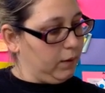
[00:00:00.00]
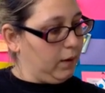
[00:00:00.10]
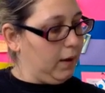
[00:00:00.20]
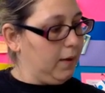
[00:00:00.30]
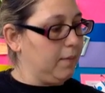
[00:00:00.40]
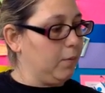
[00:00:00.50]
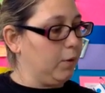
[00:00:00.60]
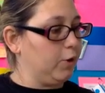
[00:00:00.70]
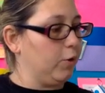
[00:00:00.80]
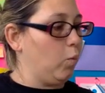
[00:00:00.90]
Okay, we're going
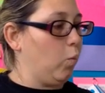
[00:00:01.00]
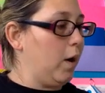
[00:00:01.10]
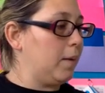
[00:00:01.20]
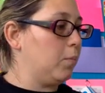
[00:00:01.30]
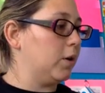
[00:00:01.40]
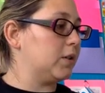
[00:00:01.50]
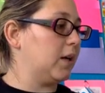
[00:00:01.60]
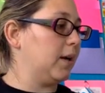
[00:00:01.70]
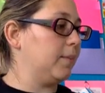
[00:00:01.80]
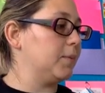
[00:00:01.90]
to do it one more
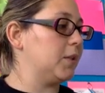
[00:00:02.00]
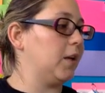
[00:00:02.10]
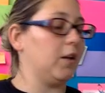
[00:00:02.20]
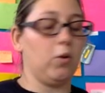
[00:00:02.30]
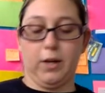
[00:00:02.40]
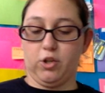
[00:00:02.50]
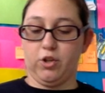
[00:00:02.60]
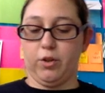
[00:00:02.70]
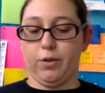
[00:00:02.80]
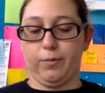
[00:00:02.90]
time to get
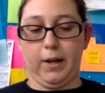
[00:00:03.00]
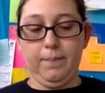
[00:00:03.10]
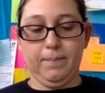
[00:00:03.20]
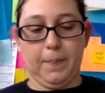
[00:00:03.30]
equation 3.